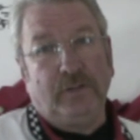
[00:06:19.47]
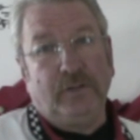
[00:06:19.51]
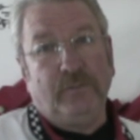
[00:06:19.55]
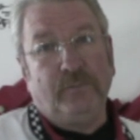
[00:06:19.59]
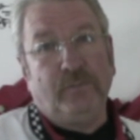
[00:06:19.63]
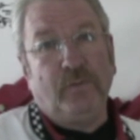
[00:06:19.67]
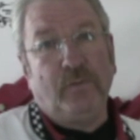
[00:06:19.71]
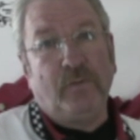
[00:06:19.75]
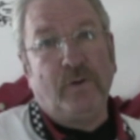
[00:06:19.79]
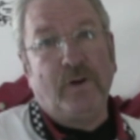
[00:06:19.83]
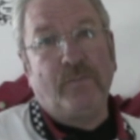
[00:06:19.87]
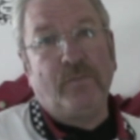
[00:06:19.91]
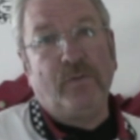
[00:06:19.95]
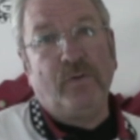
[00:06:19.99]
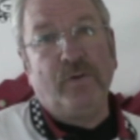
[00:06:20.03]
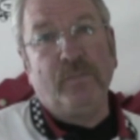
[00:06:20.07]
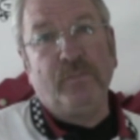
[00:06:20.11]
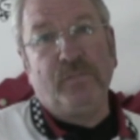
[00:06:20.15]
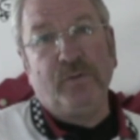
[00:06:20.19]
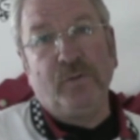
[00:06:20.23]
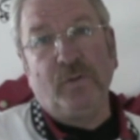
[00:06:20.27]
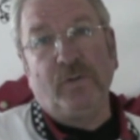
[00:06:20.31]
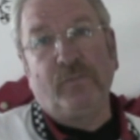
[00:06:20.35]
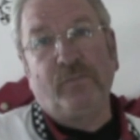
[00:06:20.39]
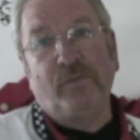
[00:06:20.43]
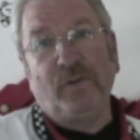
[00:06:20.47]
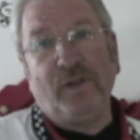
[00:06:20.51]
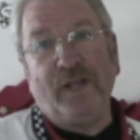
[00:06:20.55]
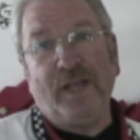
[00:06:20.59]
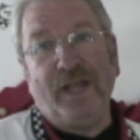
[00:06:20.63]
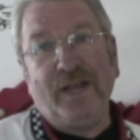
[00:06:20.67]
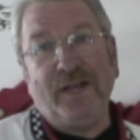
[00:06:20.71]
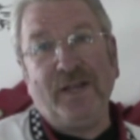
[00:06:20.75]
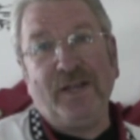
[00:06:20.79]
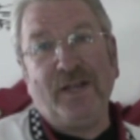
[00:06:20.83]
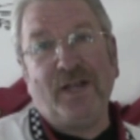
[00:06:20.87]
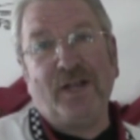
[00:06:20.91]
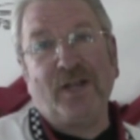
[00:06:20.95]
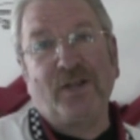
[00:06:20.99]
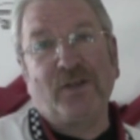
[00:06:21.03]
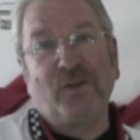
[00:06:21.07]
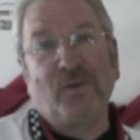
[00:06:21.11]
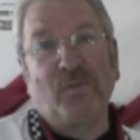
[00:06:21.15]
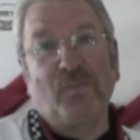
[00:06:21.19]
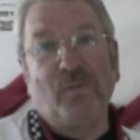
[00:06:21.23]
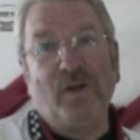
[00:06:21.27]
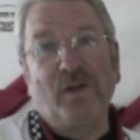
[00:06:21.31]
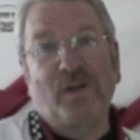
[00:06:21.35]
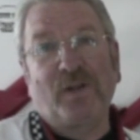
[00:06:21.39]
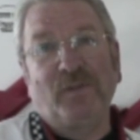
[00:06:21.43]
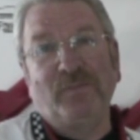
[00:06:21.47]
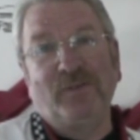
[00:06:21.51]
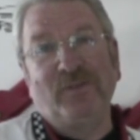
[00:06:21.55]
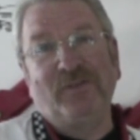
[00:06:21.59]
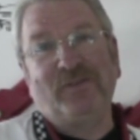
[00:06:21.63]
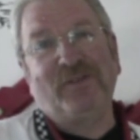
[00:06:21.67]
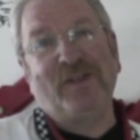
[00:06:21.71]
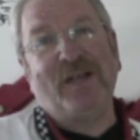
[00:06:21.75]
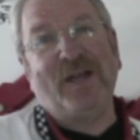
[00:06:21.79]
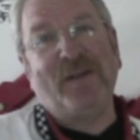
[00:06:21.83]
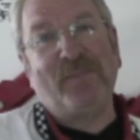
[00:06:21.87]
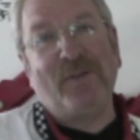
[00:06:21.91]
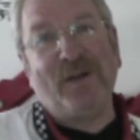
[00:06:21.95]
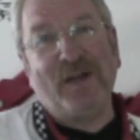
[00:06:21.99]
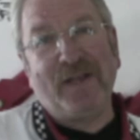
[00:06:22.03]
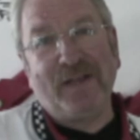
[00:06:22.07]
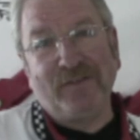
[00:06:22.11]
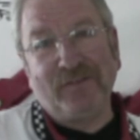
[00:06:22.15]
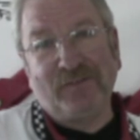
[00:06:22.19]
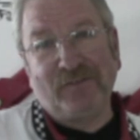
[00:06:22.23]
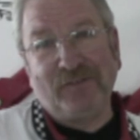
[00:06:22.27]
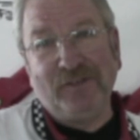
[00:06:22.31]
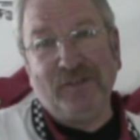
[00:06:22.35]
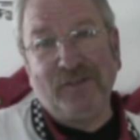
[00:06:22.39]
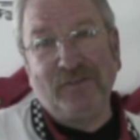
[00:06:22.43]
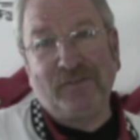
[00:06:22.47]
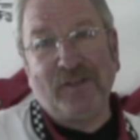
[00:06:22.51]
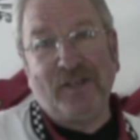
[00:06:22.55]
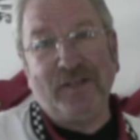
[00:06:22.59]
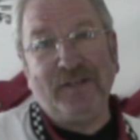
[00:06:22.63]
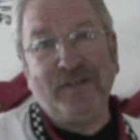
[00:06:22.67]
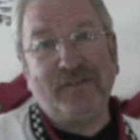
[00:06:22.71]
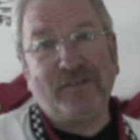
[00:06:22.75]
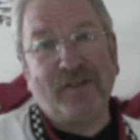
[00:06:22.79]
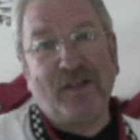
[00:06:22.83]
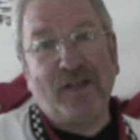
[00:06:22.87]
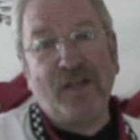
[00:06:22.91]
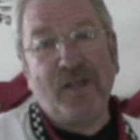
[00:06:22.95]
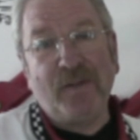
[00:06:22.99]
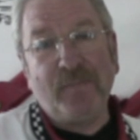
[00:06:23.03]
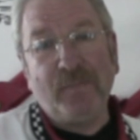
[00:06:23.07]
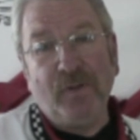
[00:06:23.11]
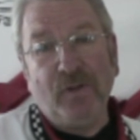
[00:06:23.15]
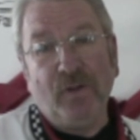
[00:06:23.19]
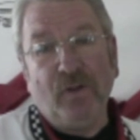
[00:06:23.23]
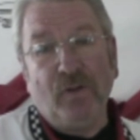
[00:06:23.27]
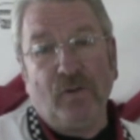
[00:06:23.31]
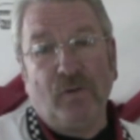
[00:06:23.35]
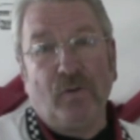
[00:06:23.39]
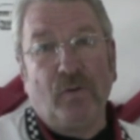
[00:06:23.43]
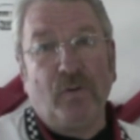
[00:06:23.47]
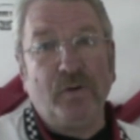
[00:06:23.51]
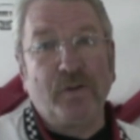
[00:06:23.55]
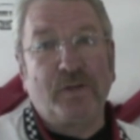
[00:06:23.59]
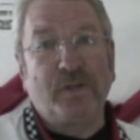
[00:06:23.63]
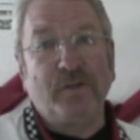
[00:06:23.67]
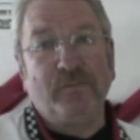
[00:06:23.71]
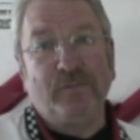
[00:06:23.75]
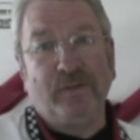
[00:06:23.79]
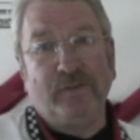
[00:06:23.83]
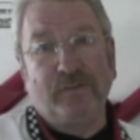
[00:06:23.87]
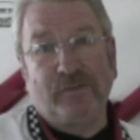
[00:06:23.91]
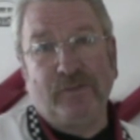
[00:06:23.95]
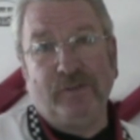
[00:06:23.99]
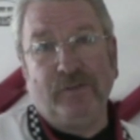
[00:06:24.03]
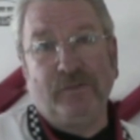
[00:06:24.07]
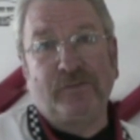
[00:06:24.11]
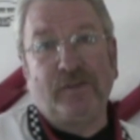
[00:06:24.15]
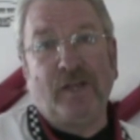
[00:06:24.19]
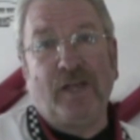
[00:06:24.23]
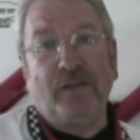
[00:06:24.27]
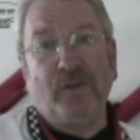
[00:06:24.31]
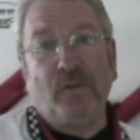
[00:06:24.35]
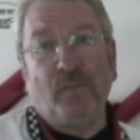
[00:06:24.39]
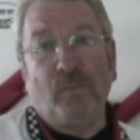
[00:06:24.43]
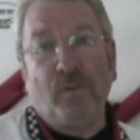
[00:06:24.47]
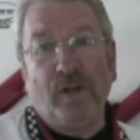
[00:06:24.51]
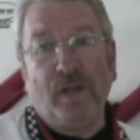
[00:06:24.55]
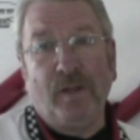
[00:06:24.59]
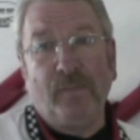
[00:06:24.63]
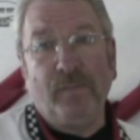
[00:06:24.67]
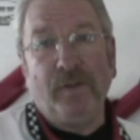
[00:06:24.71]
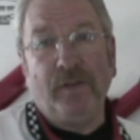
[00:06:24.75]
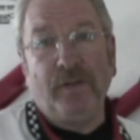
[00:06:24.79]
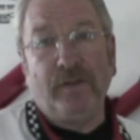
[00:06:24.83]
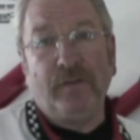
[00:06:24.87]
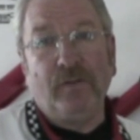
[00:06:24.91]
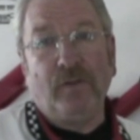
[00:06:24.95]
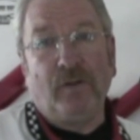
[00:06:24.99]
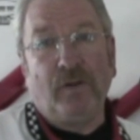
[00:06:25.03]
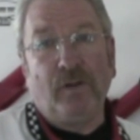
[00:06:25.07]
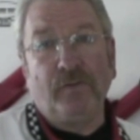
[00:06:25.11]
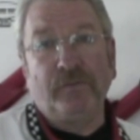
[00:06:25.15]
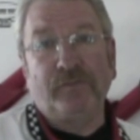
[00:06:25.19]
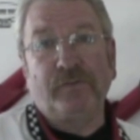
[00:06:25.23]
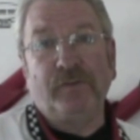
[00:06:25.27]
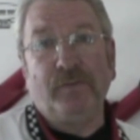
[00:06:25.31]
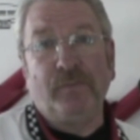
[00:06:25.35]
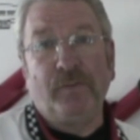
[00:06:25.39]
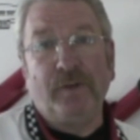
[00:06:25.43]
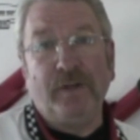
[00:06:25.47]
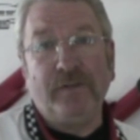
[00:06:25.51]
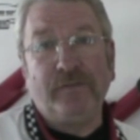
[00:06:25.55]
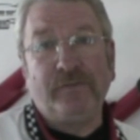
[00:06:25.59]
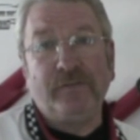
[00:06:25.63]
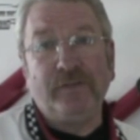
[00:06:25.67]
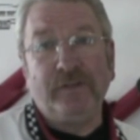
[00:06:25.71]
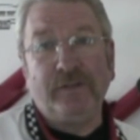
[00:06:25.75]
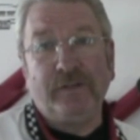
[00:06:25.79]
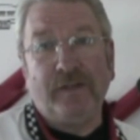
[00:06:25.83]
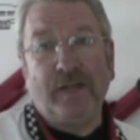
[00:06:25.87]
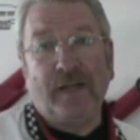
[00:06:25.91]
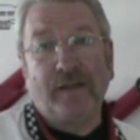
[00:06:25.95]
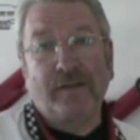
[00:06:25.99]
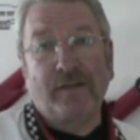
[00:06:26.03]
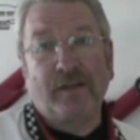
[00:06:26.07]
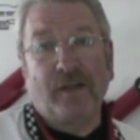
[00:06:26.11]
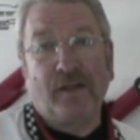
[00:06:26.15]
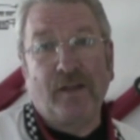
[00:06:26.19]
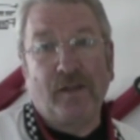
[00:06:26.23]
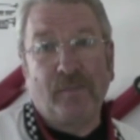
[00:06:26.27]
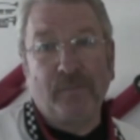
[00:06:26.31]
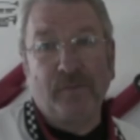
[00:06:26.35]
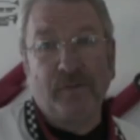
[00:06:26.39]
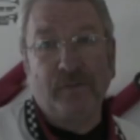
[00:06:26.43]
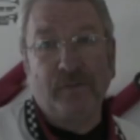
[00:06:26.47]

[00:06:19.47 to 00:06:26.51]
If you're ever in beautiful Antioch, you're welcome to stop by and see us anytime, or you can visit us on the web at Alston2009.com.